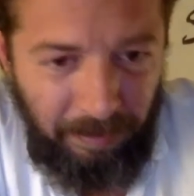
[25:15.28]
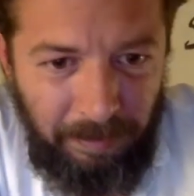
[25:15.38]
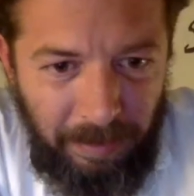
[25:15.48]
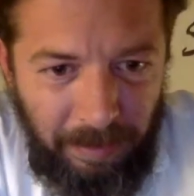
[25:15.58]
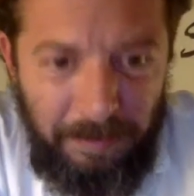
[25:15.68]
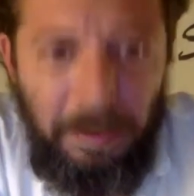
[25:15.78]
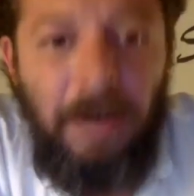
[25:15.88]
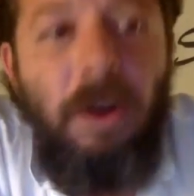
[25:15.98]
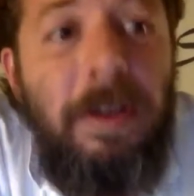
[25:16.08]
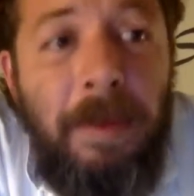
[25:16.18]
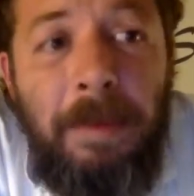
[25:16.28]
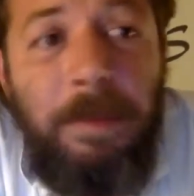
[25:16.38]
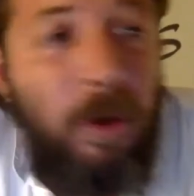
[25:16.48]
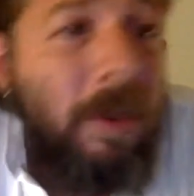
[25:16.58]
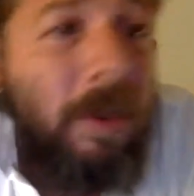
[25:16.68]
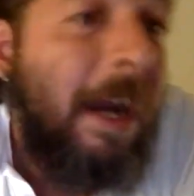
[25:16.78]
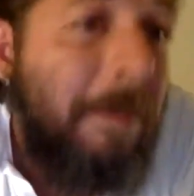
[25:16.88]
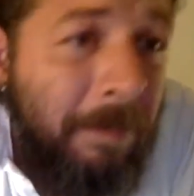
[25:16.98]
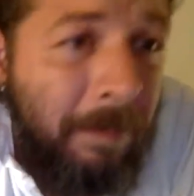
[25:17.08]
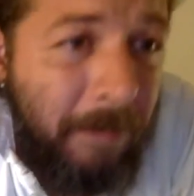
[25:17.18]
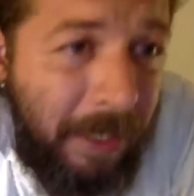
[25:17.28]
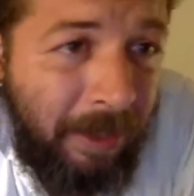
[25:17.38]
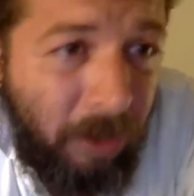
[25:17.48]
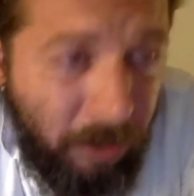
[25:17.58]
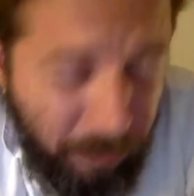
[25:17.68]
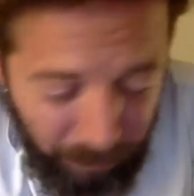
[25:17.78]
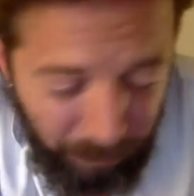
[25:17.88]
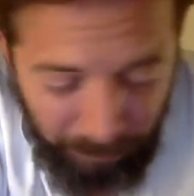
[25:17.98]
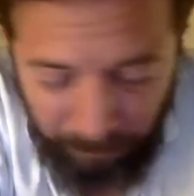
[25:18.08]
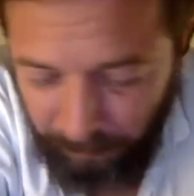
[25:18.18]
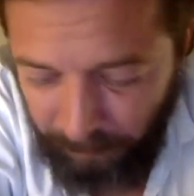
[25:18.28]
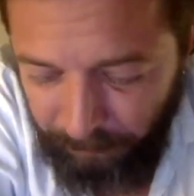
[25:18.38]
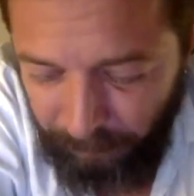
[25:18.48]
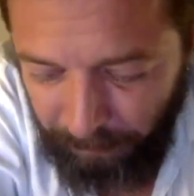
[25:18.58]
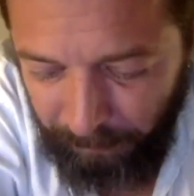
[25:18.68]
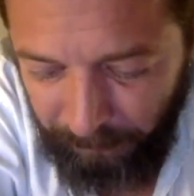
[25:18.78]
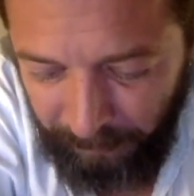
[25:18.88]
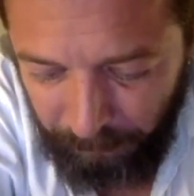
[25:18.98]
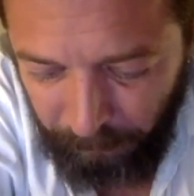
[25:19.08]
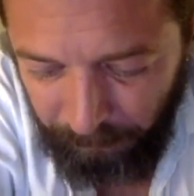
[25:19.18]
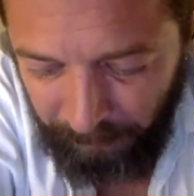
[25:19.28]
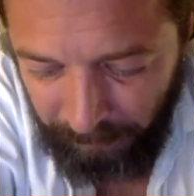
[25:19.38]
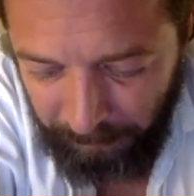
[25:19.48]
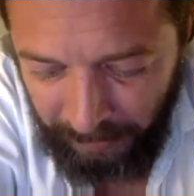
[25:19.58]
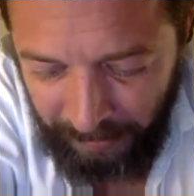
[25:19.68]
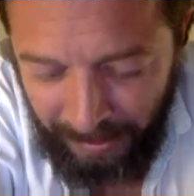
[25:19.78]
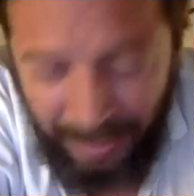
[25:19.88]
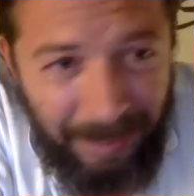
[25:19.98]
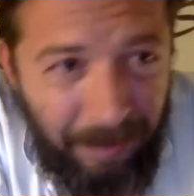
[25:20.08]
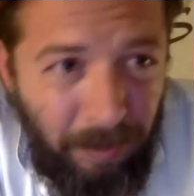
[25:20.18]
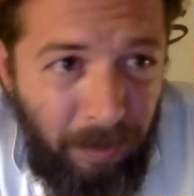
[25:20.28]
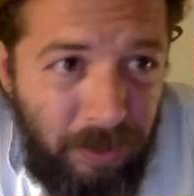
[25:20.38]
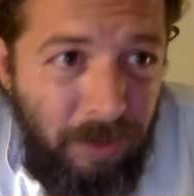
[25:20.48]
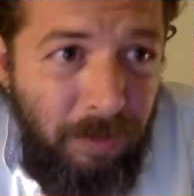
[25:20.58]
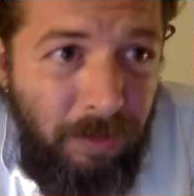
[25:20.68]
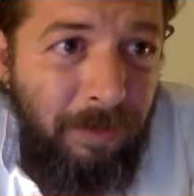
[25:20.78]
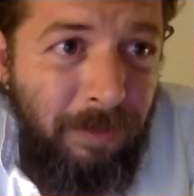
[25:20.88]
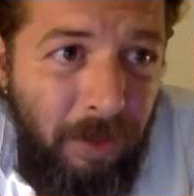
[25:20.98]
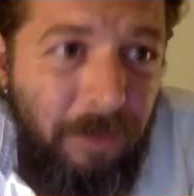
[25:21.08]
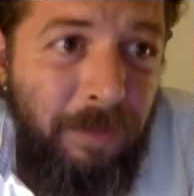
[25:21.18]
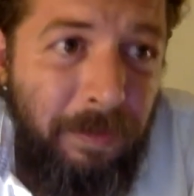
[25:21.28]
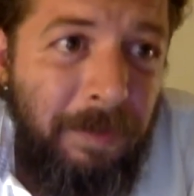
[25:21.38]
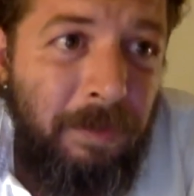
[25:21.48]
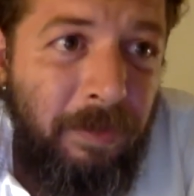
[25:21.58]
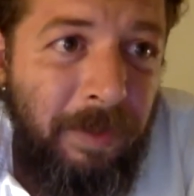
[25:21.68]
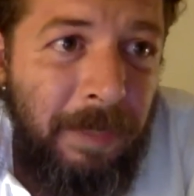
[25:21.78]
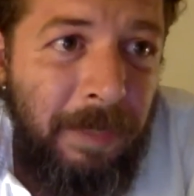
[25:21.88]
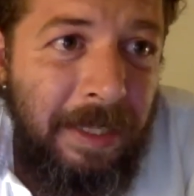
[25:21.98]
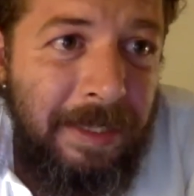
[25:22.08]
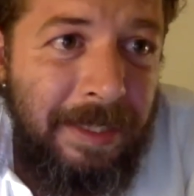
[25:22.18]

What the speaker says: As growing up, I'm meaning going from film to film. Also, going from film to film, it's